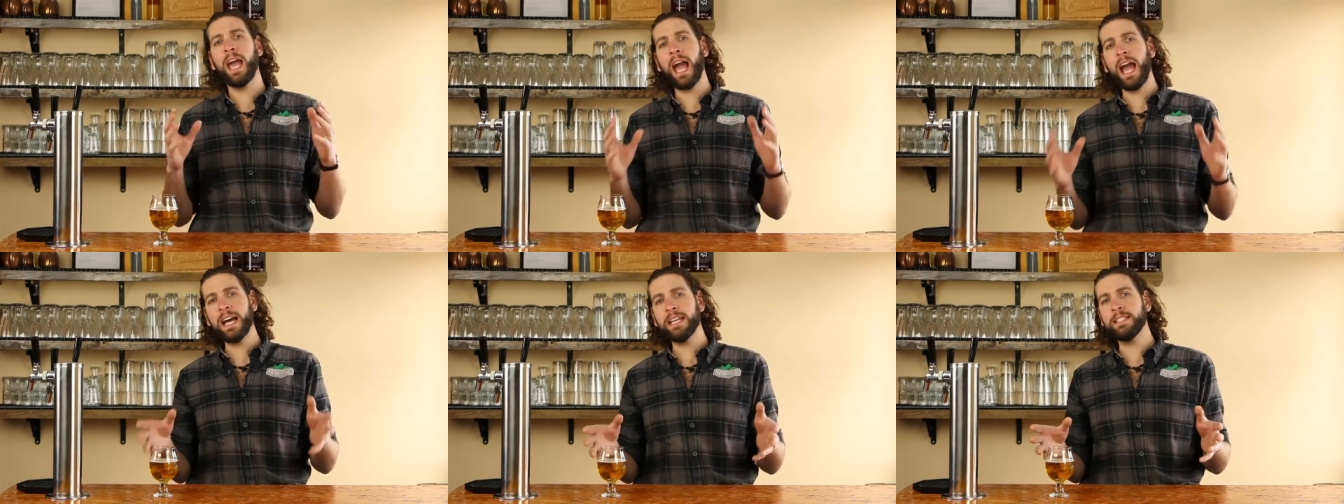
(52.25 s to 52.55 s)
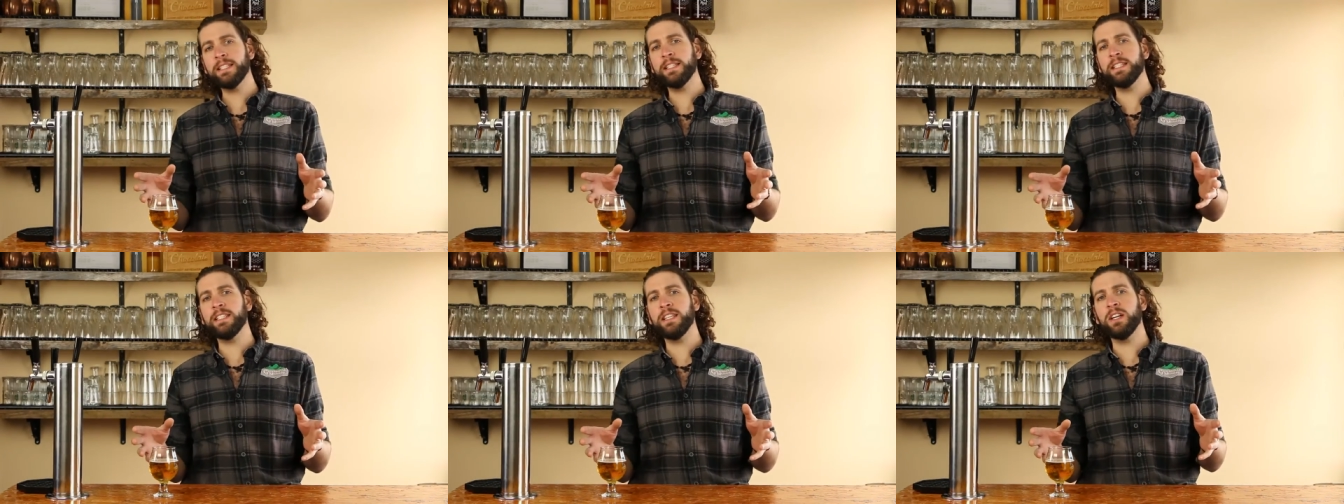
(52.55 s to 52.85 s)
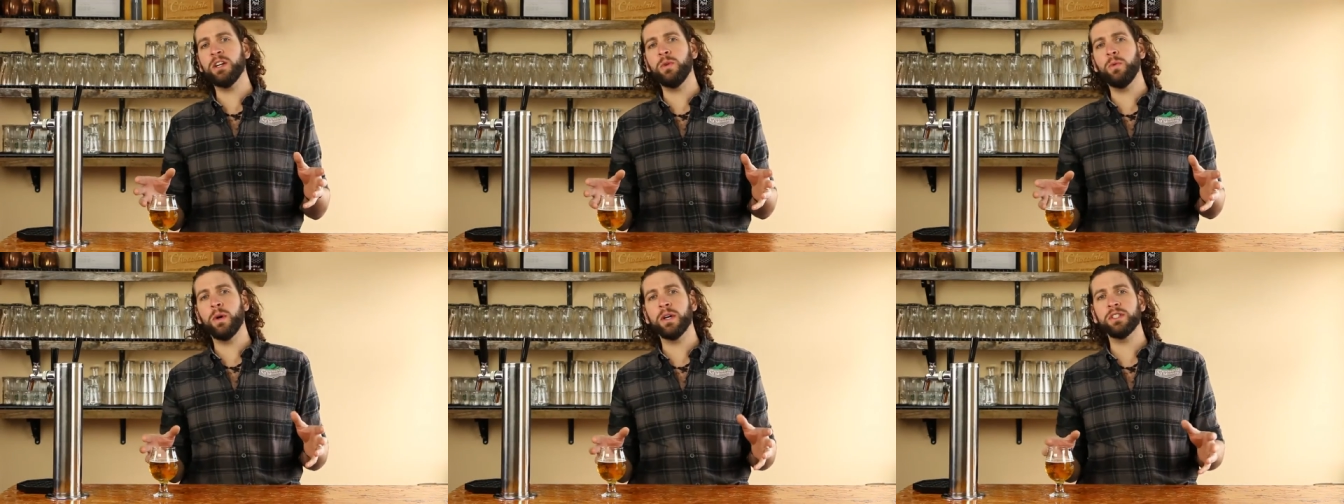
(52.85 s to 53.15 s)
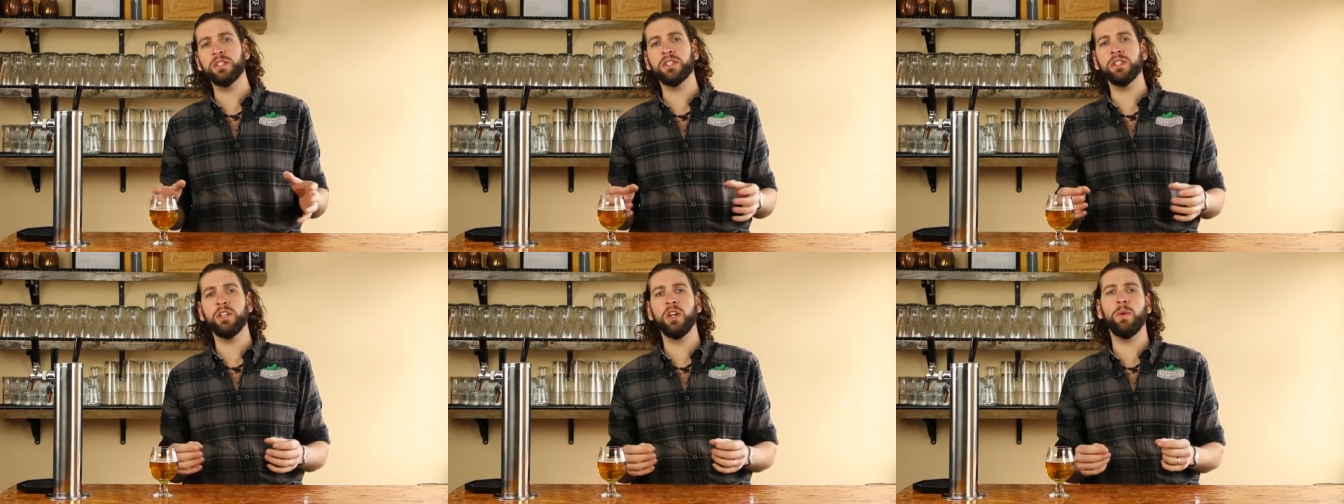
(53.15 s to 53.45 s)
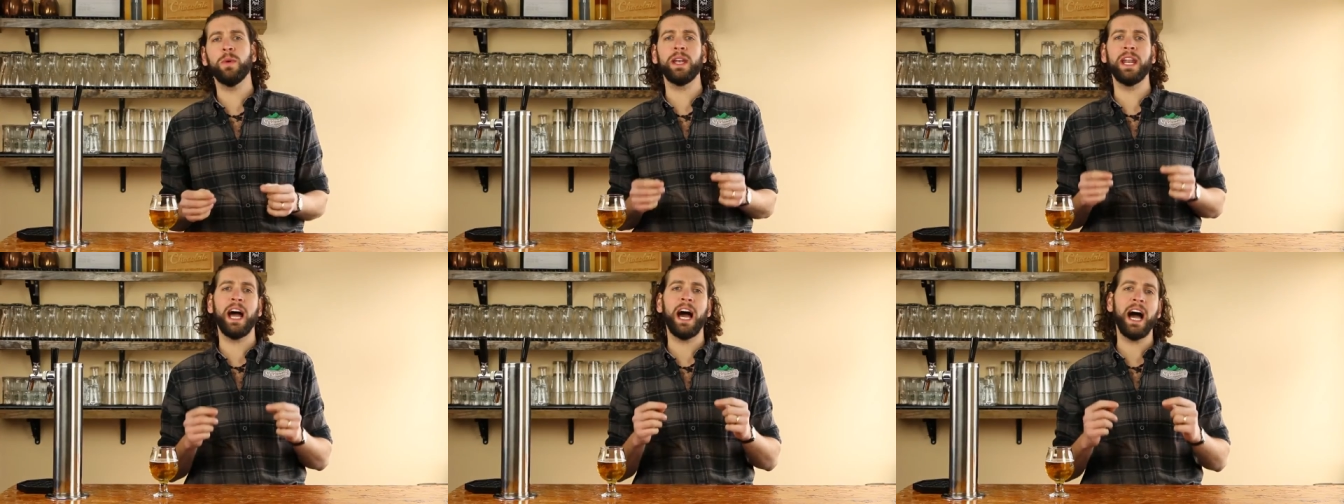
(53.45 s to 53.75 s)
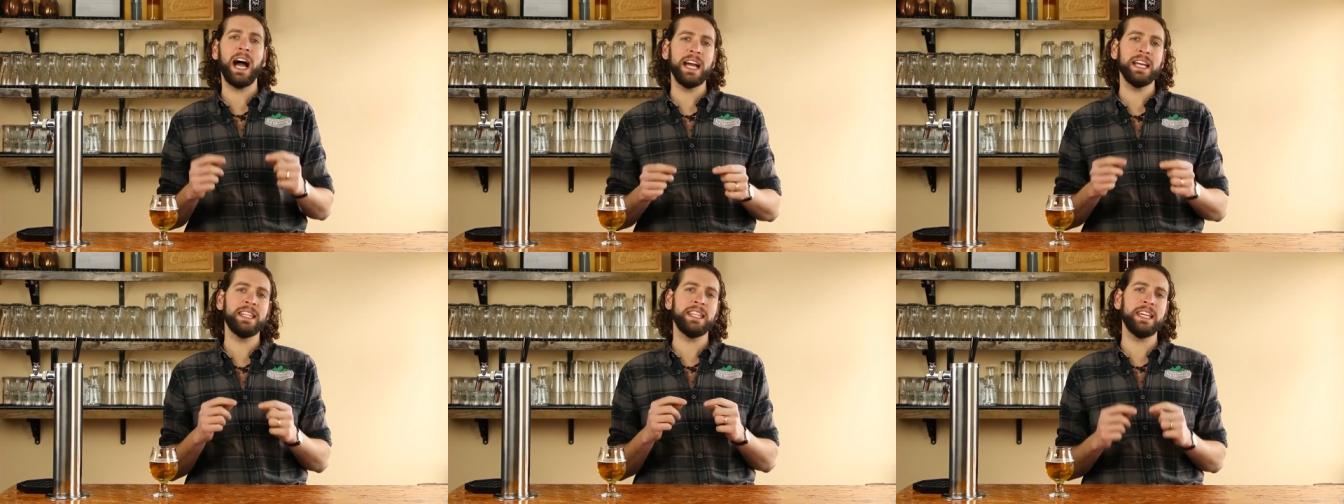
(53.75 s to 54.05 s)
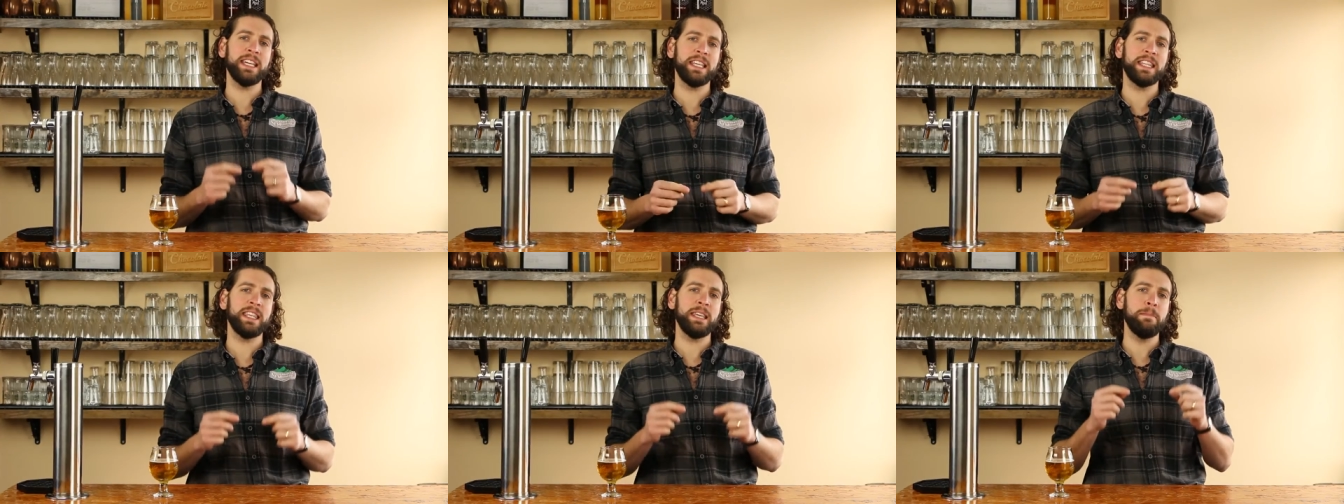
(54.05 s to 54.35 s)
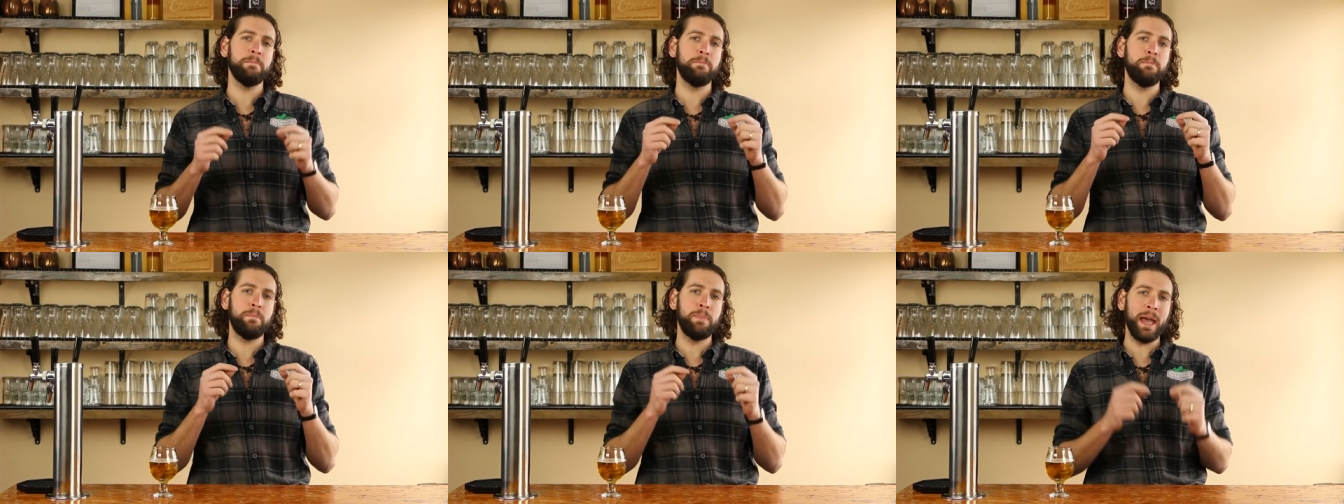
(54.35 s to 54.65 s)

Azazel wants to know what I think the